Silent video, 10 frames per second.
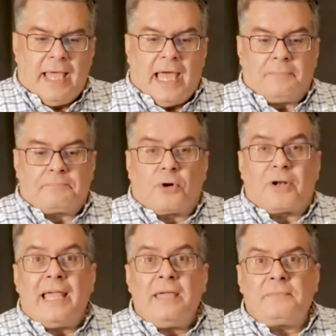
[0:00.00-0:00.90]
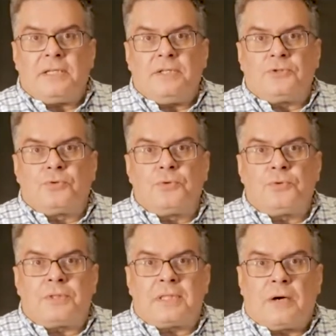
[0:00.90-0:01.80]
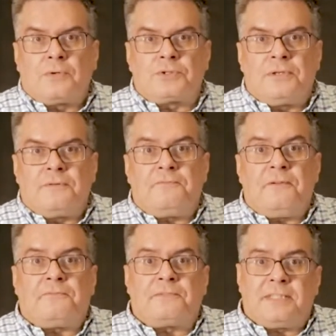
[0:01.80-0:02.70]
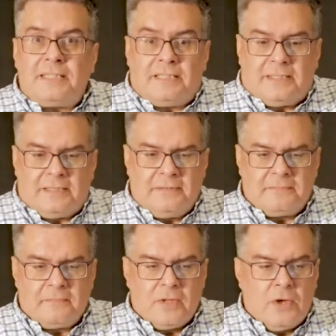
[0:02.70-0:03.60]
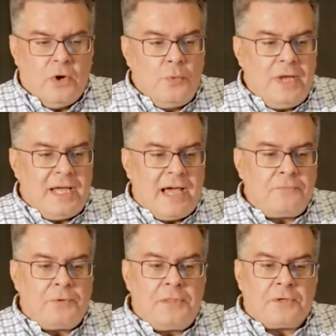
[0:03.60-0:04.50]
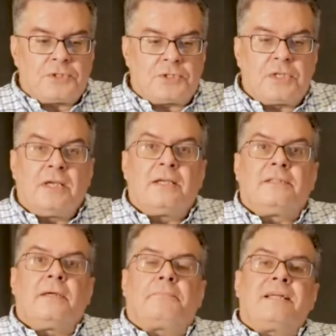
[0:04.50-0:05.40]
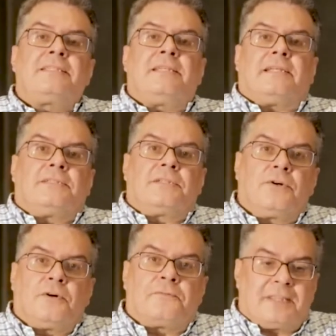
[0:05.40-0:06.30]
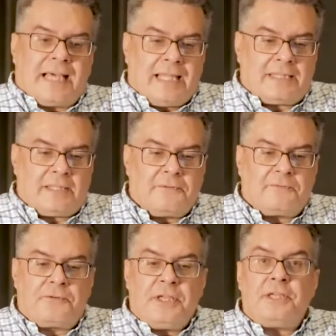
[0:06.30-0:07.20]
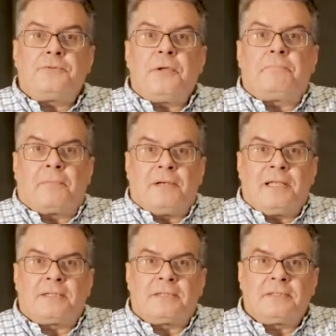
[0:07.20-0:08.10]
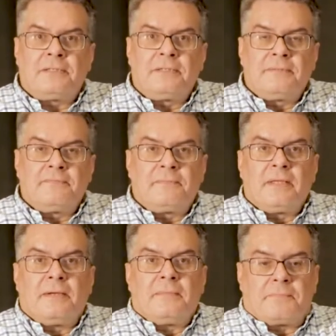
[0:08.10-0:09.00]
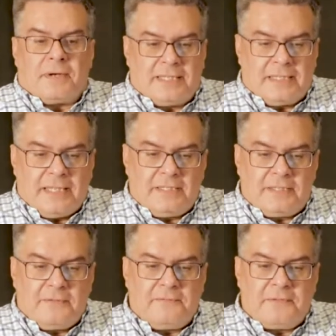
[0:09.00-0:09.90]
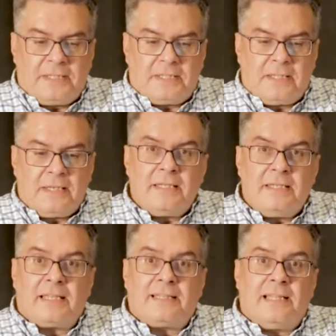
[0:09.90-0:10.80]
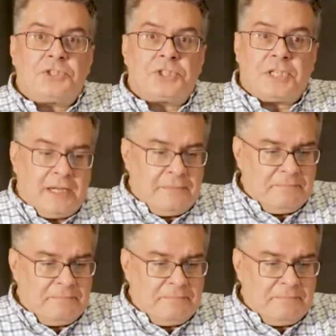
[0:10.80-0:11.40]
and proclaimed in 2015, we have with us the president of that free republic, President Vít Jedlička.